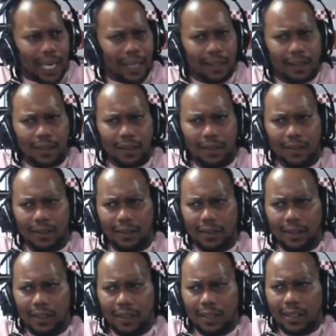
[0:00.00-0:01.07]
Because he went to
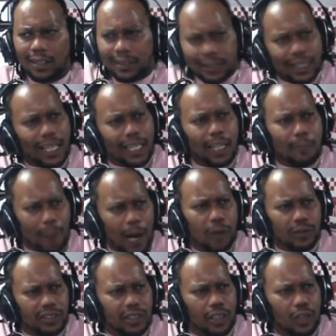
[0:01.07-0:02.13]
Taylor Swift. Shit, he
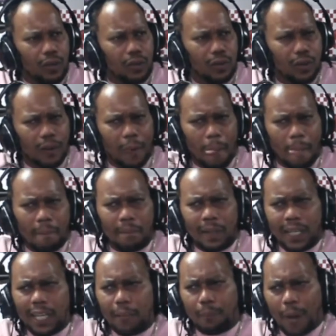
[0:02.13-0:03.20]
posts to.
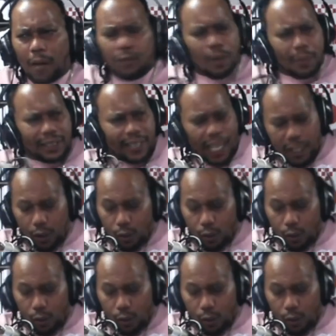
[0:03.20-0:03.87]
He po- let me tell you